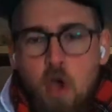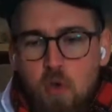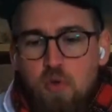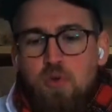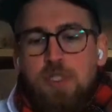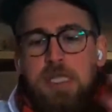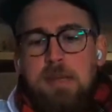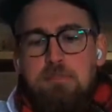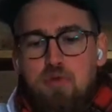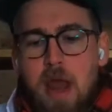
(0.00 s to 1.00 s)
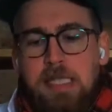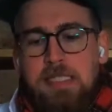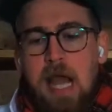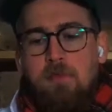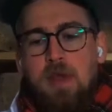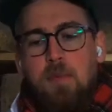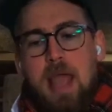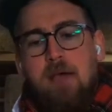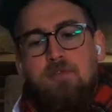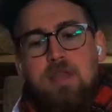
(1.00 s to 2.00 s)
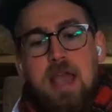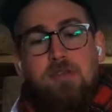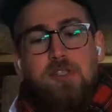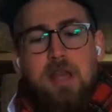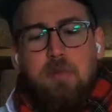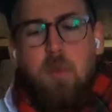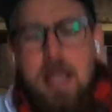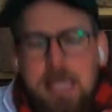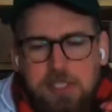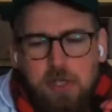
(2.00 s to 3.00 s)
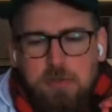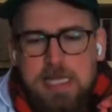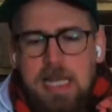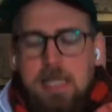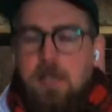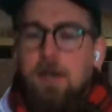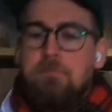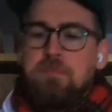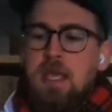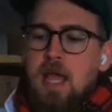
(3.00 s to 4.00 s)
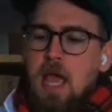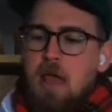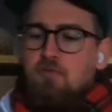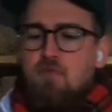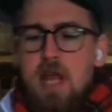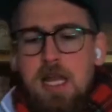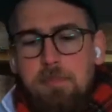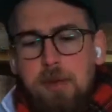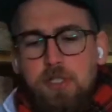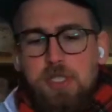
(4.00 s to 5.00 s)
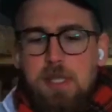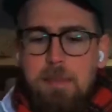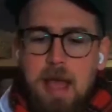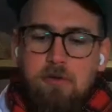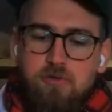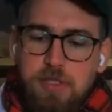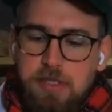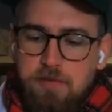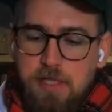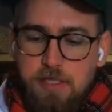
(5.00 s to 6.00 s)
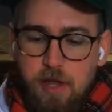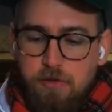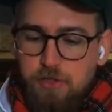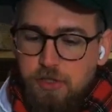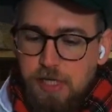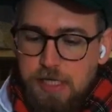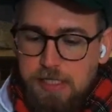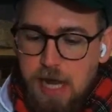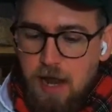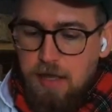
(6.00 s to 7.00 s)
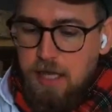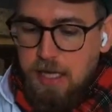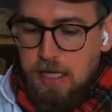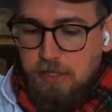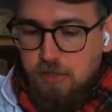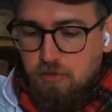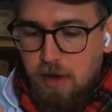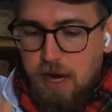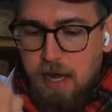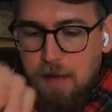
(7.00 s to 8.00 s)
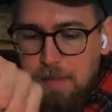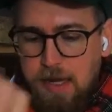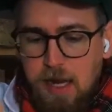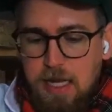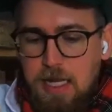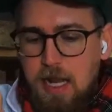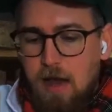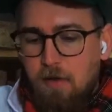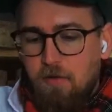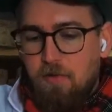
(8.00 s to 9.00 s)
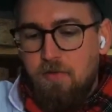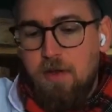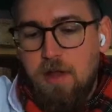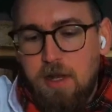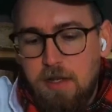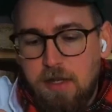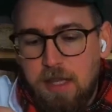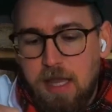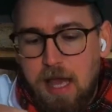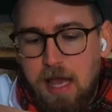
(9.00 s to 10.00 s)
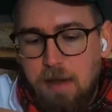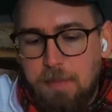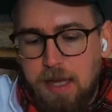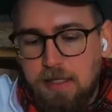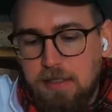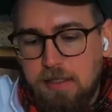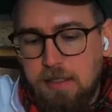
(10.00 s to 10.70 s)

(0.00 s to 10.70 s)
oozy breakdown that we have on the outside, the way they're so delicate. It really pushes the boundaries of this goat's cheese, and I think it's great. I mean, I love, look at that. I mean,